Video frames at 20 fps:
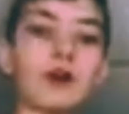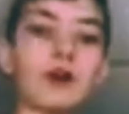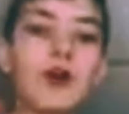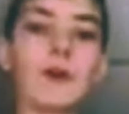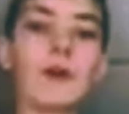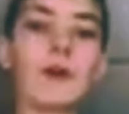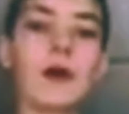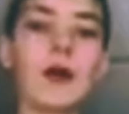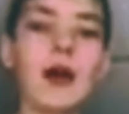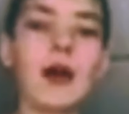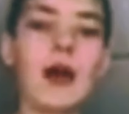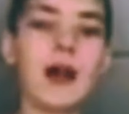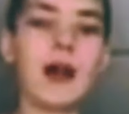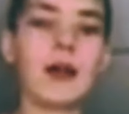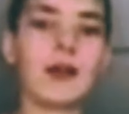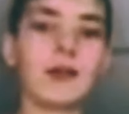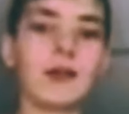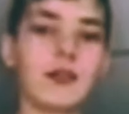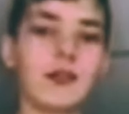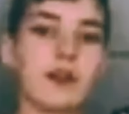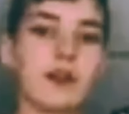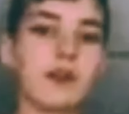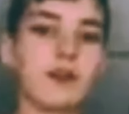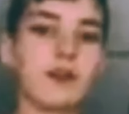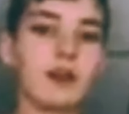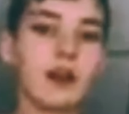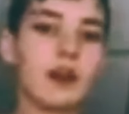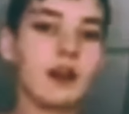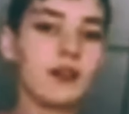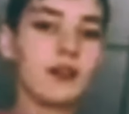rope as
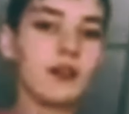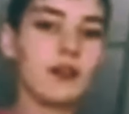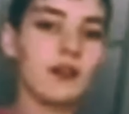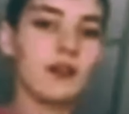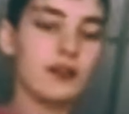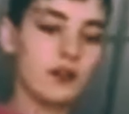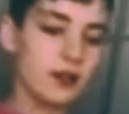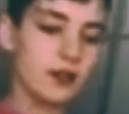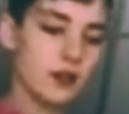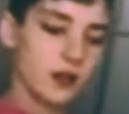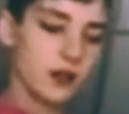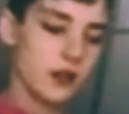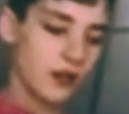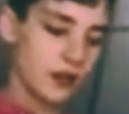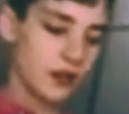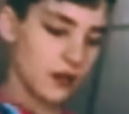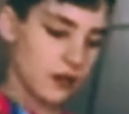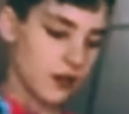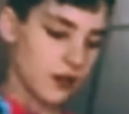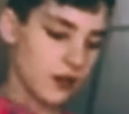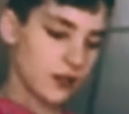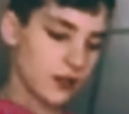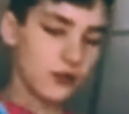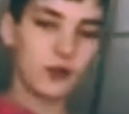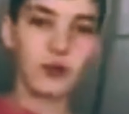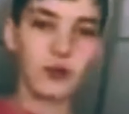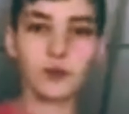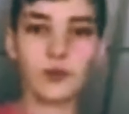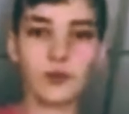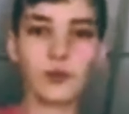reins. So
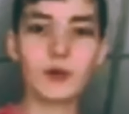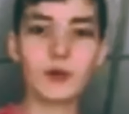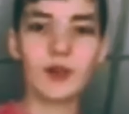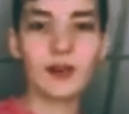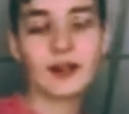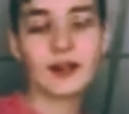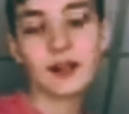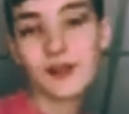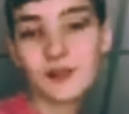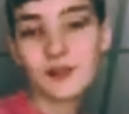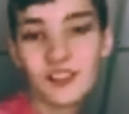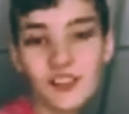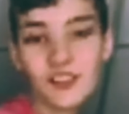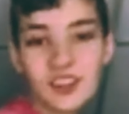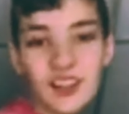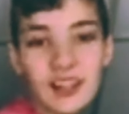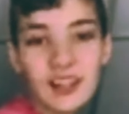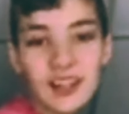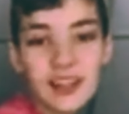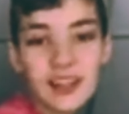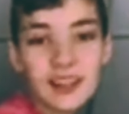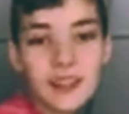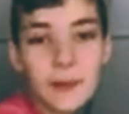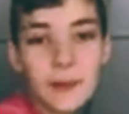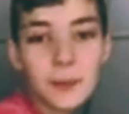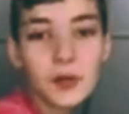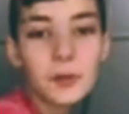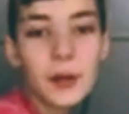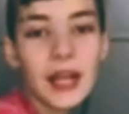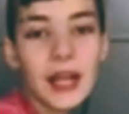1 second, I'm just gonna get them
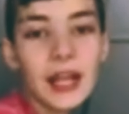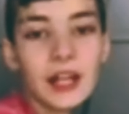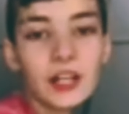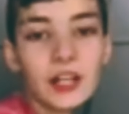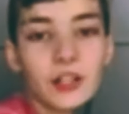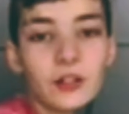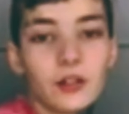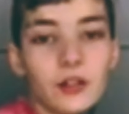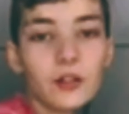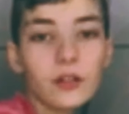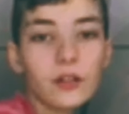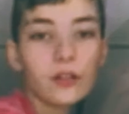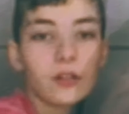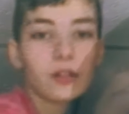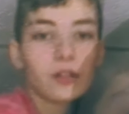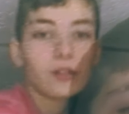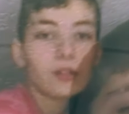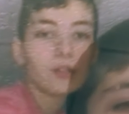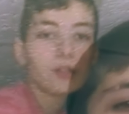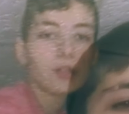prepared. So you